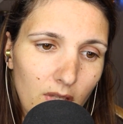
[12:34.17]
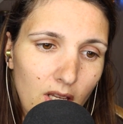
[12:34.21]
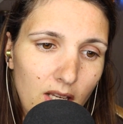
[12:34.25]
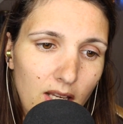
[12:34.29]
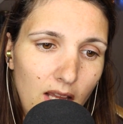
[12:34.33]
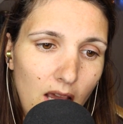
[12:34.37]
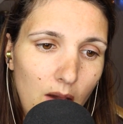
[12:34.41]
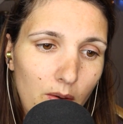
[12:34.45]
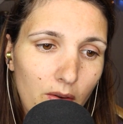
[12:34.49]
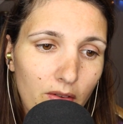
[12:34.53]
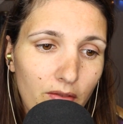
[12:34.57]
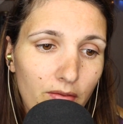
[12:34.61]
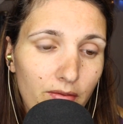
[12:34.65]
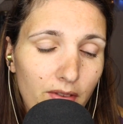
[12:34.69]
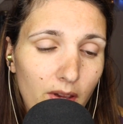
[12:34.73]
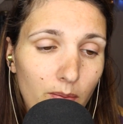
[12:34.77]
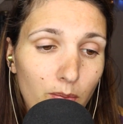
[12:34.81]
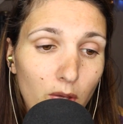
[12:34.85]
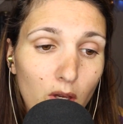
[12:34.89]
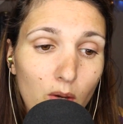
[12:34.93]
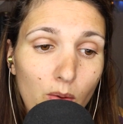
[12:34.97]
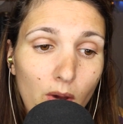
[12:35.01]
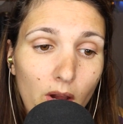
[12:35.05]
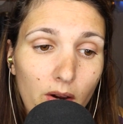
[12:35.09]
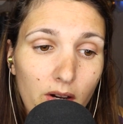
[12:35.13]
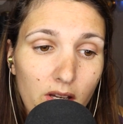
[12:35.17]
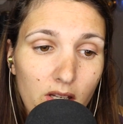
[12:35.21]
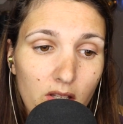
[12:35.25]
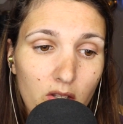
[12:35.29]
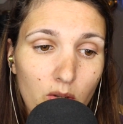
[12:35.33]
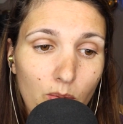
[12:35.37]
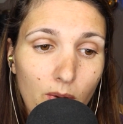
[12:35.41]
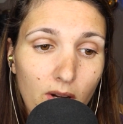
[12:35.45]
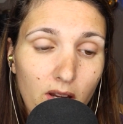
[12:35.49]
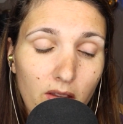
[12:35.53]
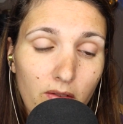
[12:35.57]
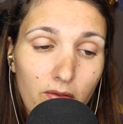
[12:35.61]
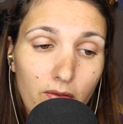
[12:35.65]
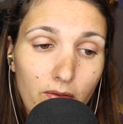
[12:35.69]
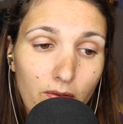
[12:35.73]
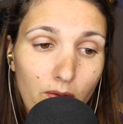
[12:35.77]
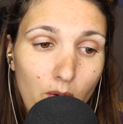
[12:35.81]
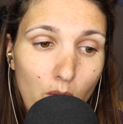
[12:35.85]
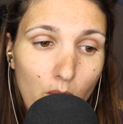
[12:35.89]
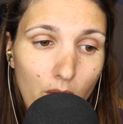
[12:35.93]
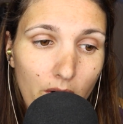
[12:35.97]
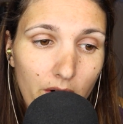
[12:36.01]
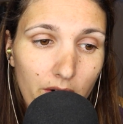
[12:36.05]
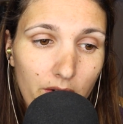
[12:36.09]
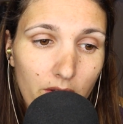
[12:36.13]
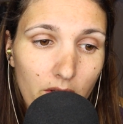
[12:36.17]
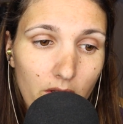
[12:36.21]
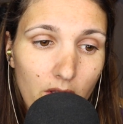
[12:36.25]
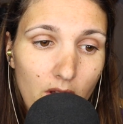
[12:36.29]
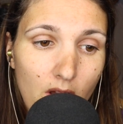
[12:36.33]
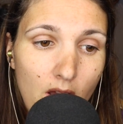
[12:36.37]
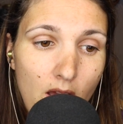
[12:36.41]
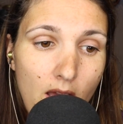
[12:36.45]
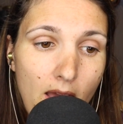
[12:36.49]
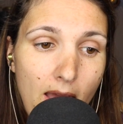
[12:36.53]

Now on February 24th,